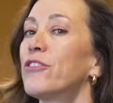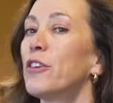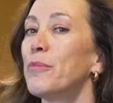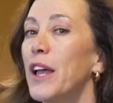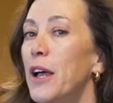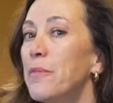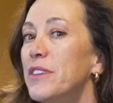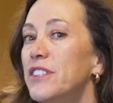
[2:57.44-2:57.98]
From
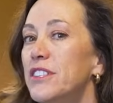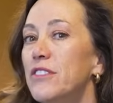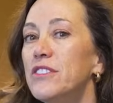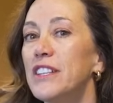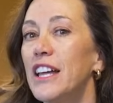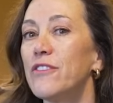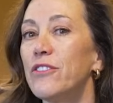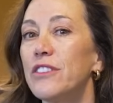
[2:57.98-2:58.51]
MSU
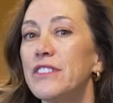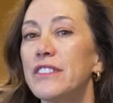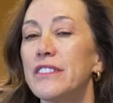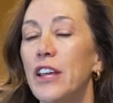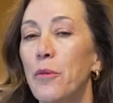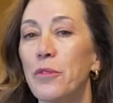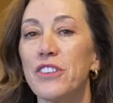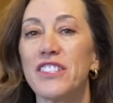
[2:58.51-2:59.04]
Denver's
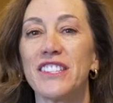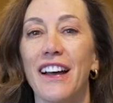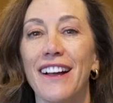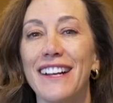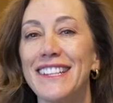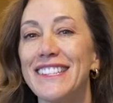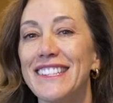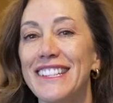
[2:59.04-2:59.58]
Summer
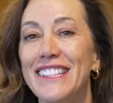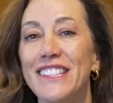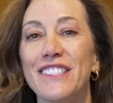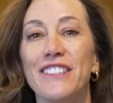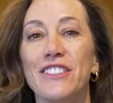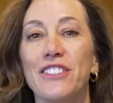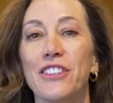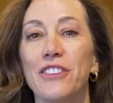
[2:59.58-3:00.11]
Science
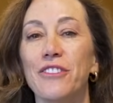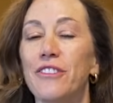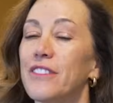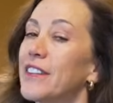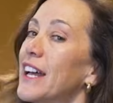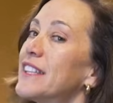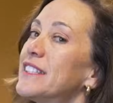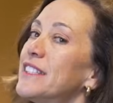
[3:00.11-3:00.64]
Institute,
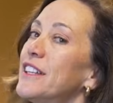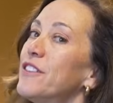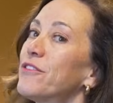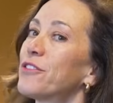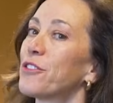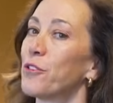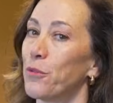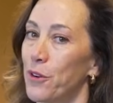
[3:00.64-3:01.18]
that's it
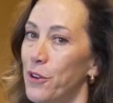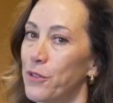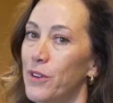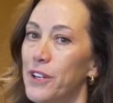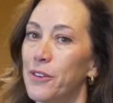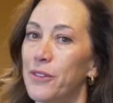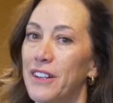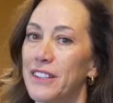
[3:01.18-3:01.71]
for the Roadrunner